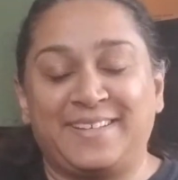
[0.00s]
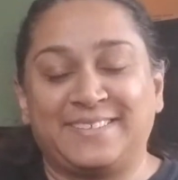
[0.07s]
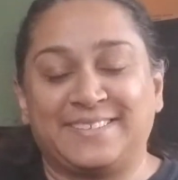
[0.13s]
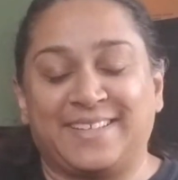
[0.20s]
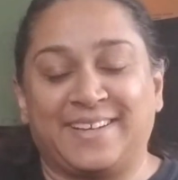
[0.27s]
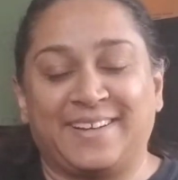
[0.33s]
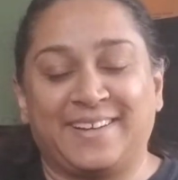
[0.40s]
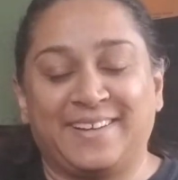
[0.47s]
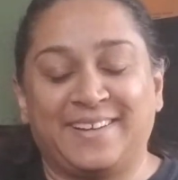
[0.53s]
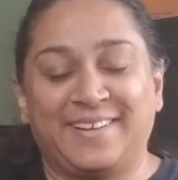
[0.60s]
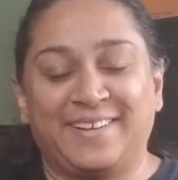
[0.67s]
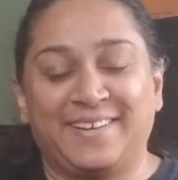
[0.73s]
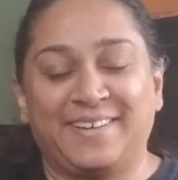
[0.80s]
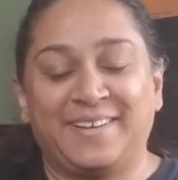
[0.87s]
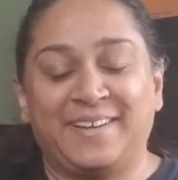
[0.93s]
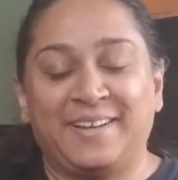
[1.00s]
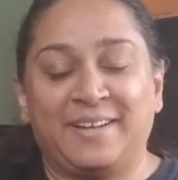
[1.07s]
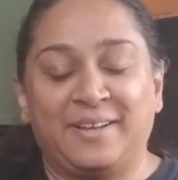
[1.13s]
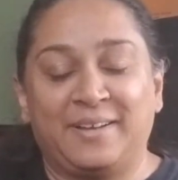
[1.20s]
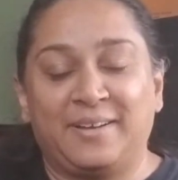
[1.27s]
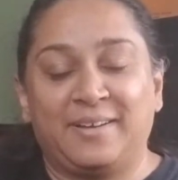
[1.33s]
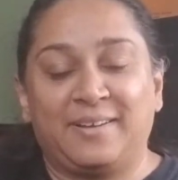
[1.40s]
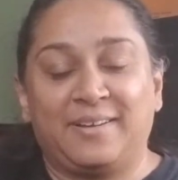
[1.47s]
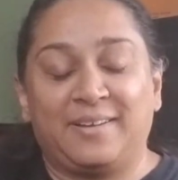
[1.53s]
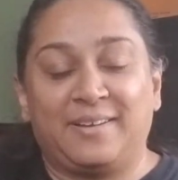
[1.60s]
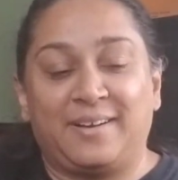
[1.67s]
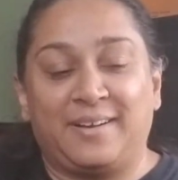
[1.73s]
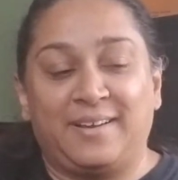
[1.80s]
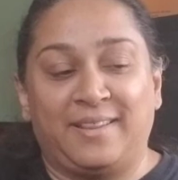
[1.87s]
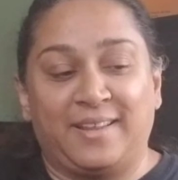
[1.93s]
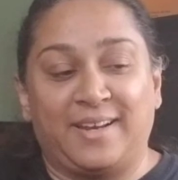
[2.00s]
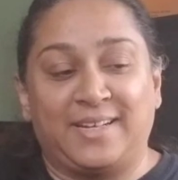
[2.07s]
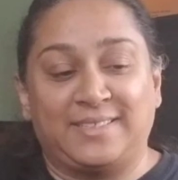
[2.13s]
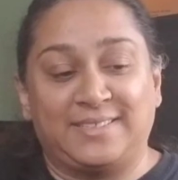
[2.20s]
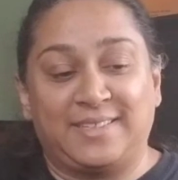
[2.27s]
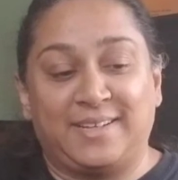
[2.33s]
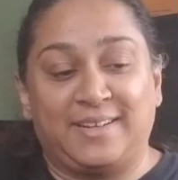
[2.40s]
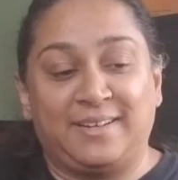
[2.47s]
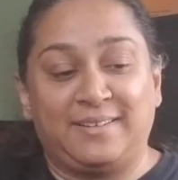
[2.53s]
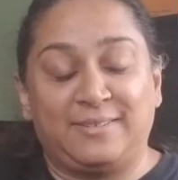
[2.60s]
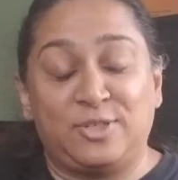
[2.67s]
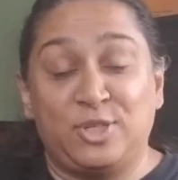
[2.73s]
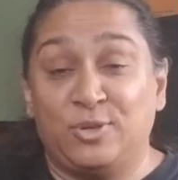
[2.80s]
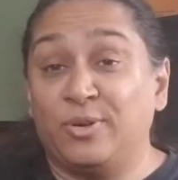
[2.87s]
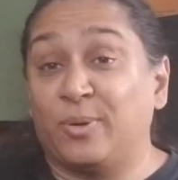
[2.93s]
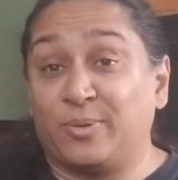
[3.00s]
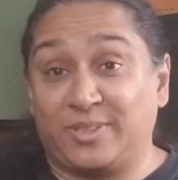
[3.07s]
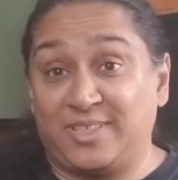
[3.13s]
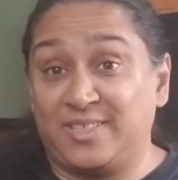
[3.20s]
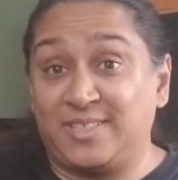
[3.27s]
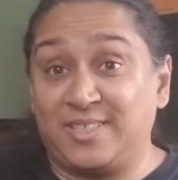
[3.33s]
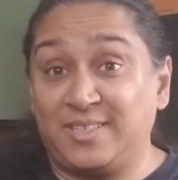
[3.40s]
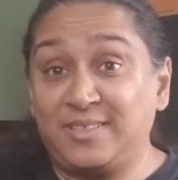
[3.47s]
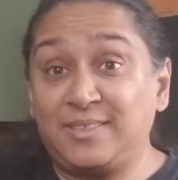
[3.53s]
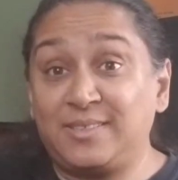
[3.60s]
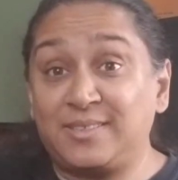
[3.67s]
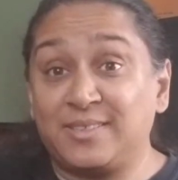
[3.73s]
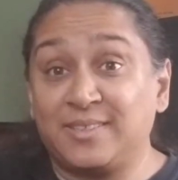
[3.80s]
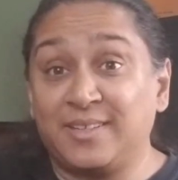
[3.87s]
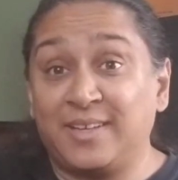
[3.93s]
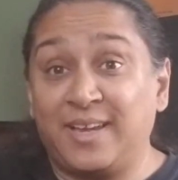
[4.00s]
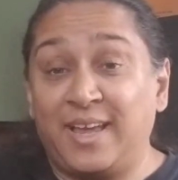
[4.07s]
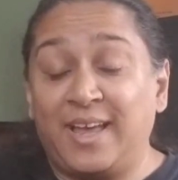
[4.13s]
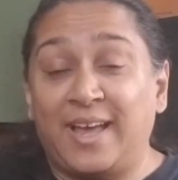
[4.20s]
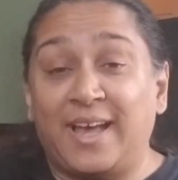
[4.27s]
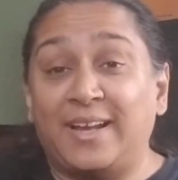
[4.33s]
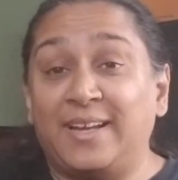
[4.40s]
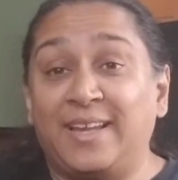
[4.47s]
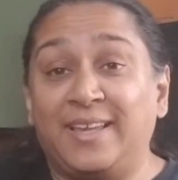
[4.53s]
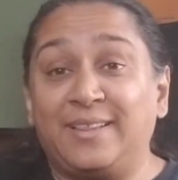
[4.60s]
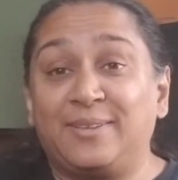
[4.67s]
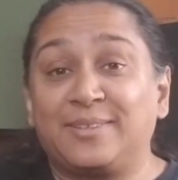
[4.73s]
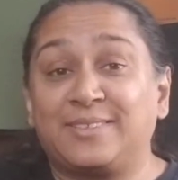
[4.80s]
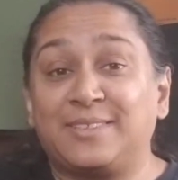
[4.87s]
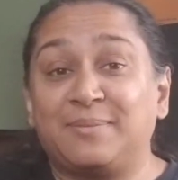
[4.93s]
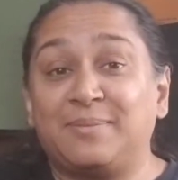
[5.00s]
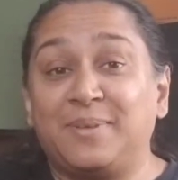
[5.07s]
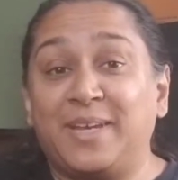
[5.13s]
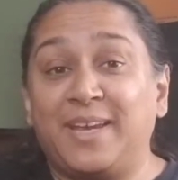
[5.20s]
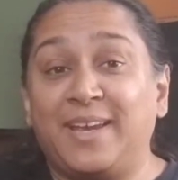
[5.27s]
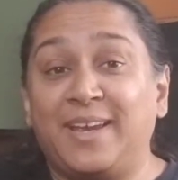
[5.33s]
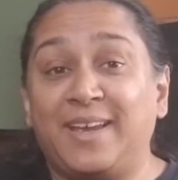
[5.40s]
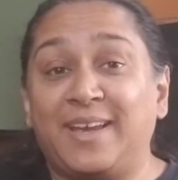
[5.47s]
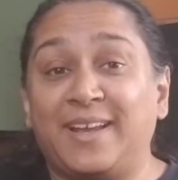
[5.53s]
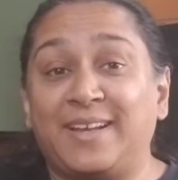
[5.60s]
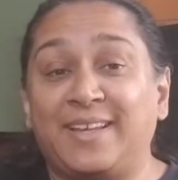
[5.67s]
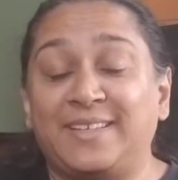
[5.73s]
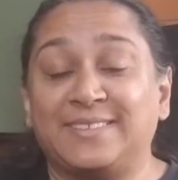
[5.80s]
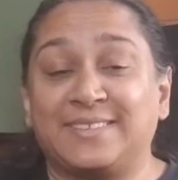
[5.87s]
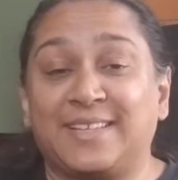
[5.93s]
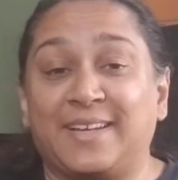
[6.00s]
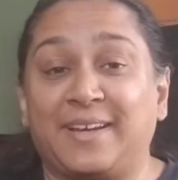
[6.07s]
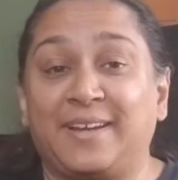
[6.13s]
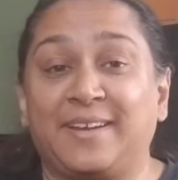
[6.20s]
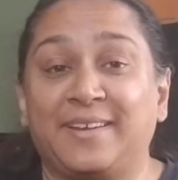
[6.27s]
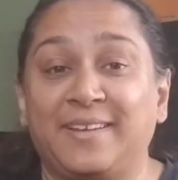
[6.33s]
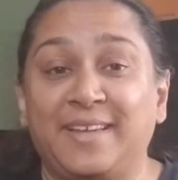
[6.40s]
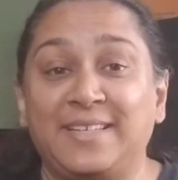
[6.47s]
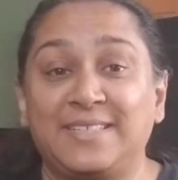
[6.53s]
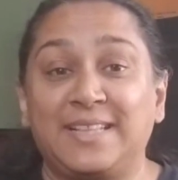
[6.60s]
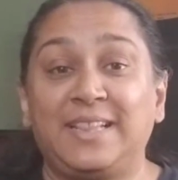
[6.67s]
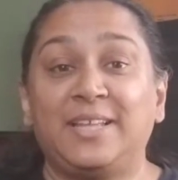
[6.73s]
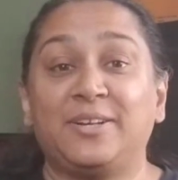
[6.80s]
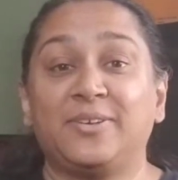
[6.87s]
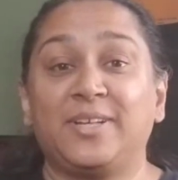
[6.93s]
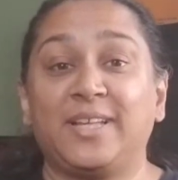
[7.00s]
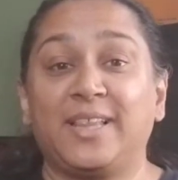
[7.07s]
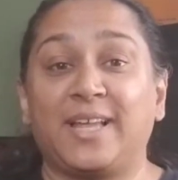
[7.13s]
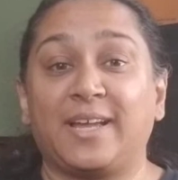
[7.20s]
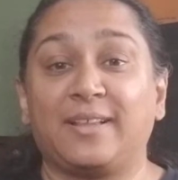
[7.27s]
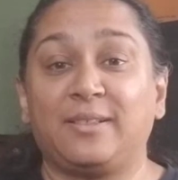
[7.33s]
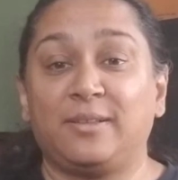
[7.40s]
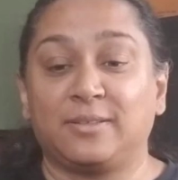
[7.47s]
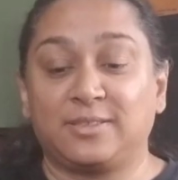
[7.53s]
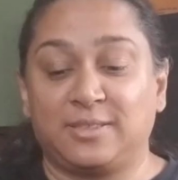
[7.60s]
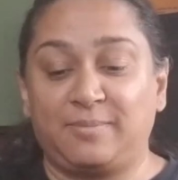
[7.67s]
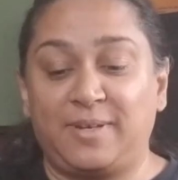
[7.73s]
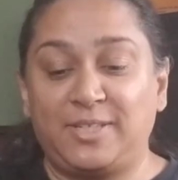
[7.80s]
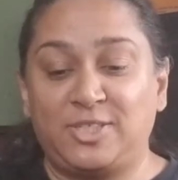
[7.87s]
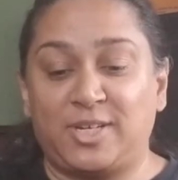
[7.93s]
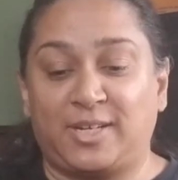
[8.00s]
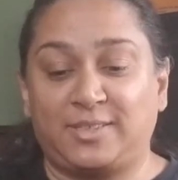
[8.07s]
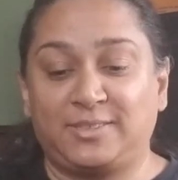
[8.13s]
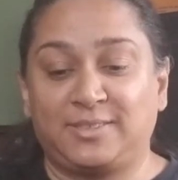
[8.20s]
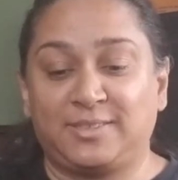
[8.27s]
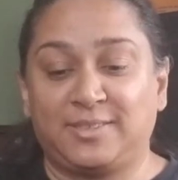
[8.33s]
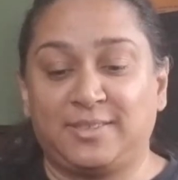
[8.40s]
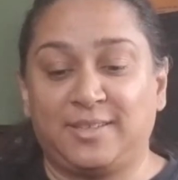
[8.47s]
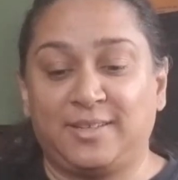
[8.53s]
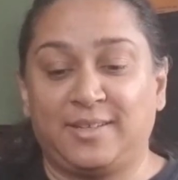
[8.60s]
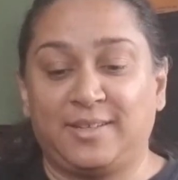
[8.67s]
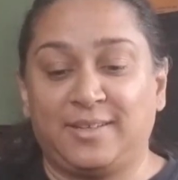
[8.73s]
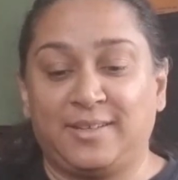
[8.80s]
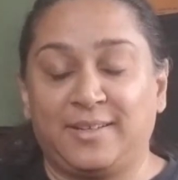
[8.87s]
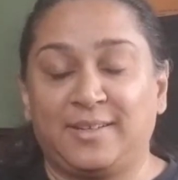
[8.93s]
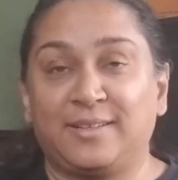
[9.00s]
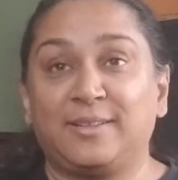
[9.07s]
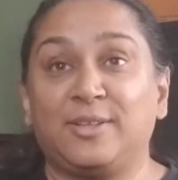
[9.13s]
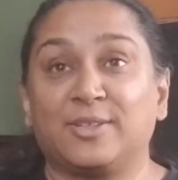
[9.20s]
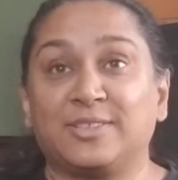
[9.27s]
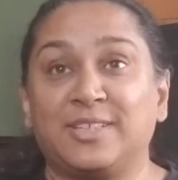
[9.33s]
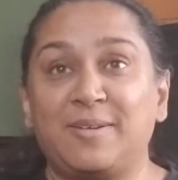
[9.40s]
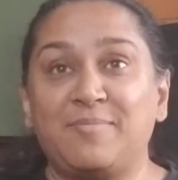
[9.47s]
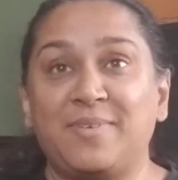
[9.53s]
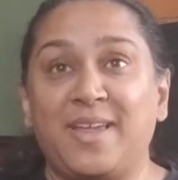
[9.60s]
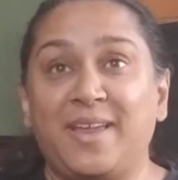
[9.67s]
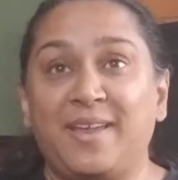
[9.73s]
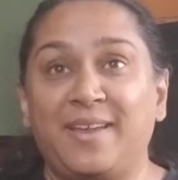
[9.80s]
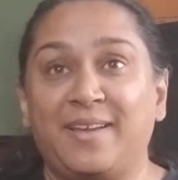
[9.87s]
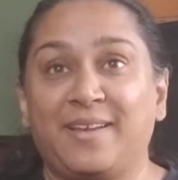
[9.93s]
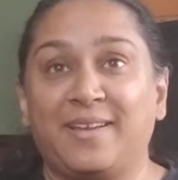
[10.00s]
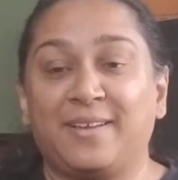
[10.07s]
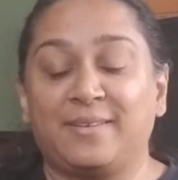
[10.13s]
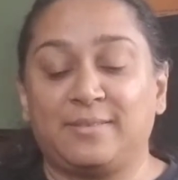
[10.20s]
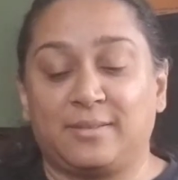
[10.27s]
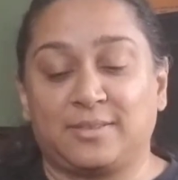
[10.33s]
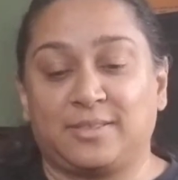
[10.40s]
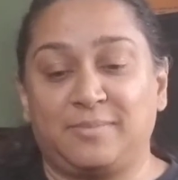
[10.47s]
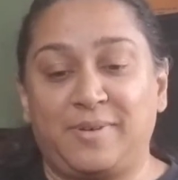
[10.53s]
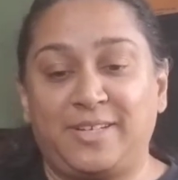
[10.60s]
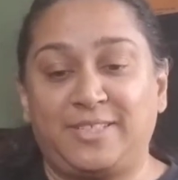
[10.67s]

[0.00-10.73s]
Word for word: He's like, and then I say, do you know what this is? And he looks at me and he's like, he's literally like, looks at my chest, looks at me, looks at my